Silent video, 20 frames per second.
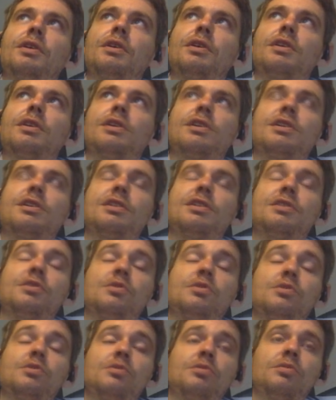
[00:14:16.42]
It's
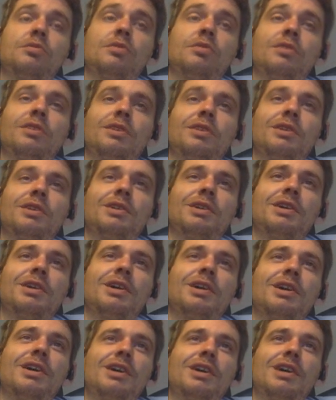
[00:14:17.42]
all,
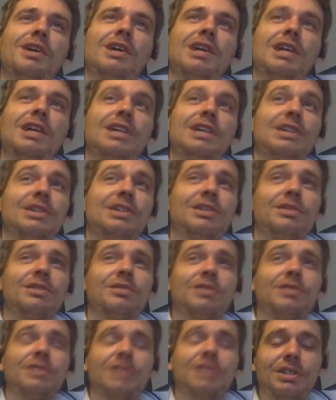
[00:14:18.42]
there's a lot of
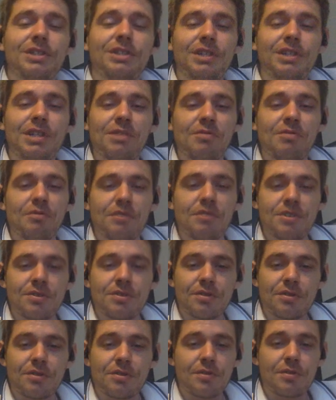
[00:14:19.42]
things actually, even things
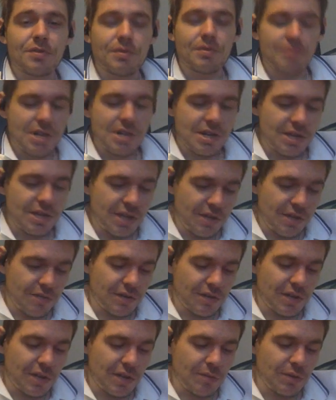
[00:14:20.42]
that do with the planet, even
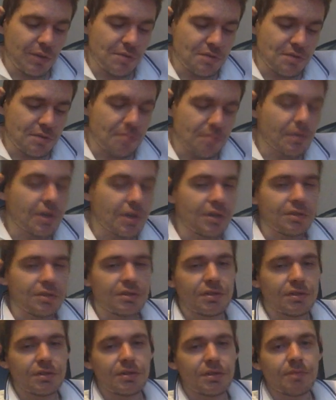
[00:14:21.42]
them using Mars
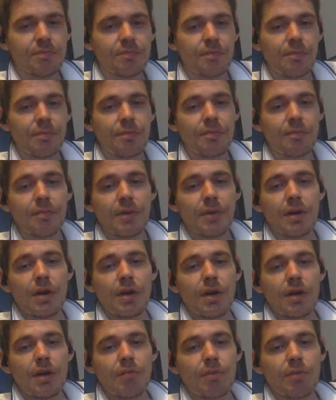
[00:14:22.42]
as a
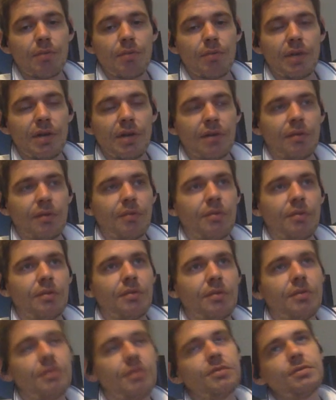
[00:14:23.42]
propel
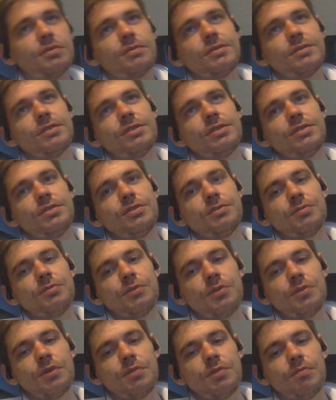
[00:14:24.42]
system
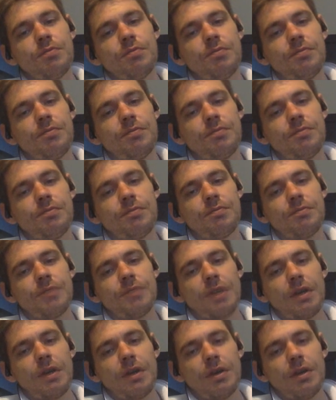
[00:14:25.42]
or a
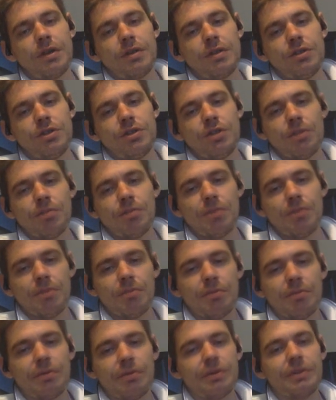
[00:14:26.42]
jumping
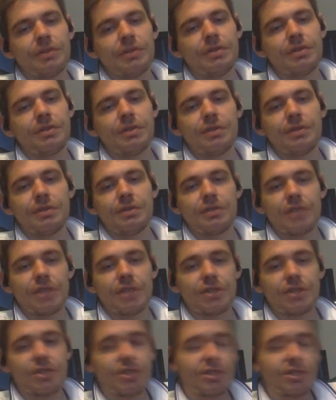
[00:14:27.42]
point. That's
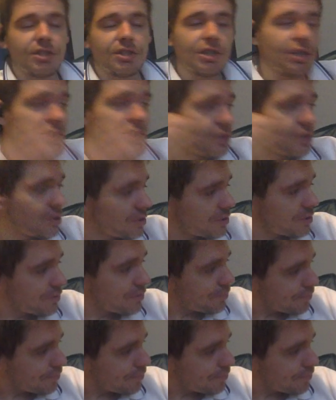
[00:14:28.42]
just genius.